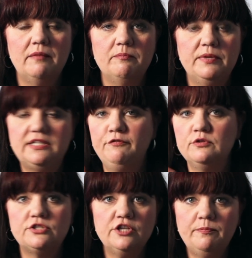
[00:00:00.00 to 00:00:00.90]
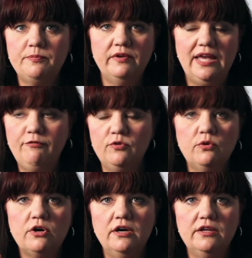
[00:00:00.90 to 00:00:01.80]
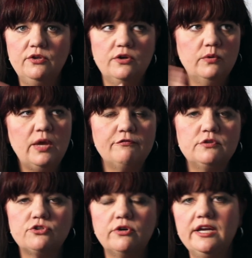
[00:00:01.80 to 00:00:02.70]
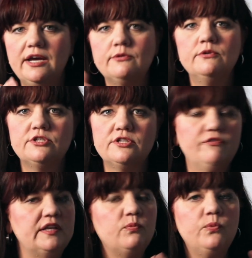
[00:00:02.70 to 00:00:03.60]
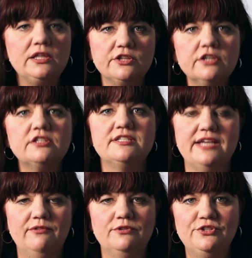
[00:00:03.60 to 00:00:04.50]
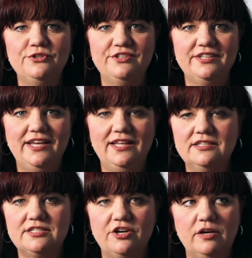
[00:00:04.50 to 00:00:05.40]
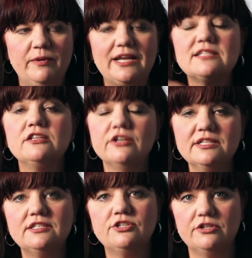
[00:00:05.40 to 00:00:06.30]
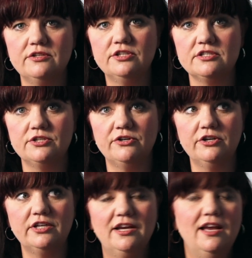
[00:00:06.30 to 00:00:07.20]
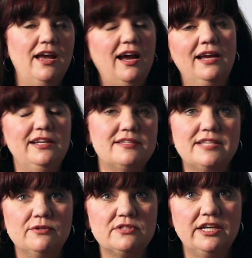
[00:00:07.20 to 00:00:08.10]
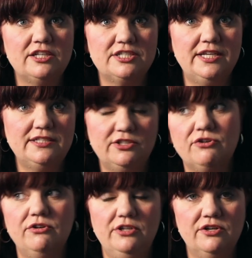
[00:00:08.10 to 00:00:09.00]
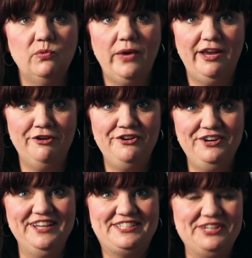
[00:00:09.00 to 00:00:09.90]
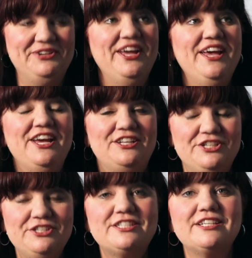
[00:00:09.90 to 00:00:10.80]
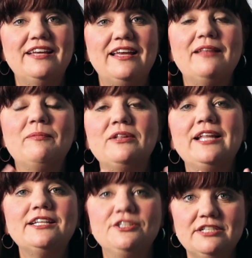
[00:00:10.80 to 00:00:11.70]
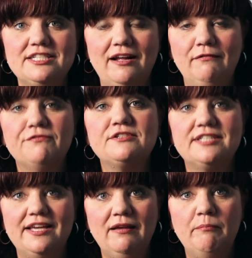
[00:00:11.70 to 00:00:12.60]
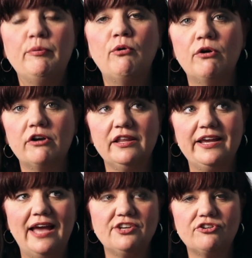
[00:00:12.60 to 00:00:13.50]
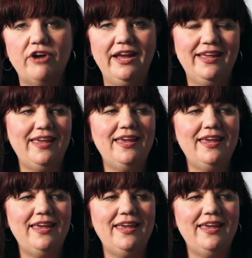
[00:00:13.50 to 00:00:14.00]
But if you stop, if you can't, you have to try out new stuff. It will not sound good in the start, but as long as it doesn't hurt and it sounds like shit, you're on your way, So just let yourself sing poorly and try